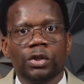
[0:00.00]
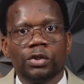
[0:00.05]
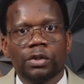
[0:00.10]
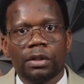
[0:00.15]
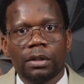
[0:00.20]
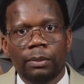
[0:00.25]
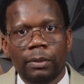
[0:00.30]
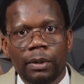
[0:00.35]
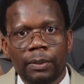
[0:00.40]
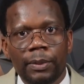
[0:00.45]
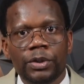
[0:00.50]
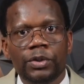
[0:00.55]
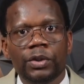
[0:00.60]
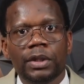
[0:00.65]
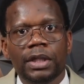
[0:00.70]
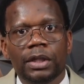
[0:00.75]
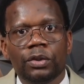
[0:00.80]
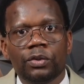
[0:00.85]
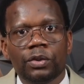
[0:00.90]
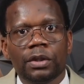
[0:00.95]
So the moment
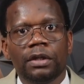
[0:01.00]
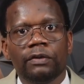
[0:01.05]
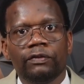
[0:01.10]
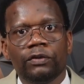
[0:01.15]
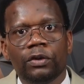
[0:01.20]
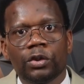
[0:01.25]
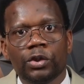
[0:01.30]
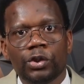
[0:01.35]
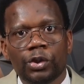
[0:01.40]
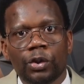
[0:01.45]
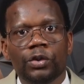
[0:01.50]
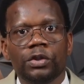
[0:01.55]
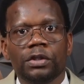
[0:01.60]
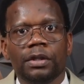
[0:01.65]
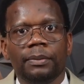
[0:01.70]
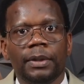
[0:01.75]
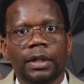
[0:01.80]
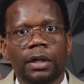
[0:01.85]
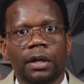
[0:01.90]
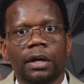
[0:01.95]
you get rid of your
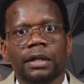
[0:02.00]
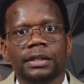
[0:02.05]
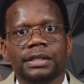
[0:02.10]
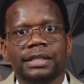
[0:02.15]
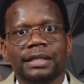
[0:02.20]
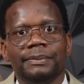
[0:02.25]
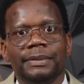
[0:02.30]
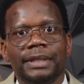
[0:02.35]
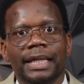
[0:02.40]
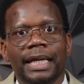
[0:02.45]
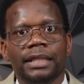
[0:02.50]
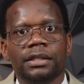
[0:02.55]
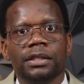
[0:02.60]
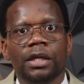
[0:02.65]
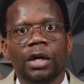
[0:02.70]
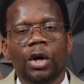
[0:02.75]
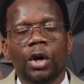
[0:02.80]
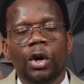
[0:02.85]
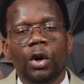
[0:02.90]
short-term and long-term debt,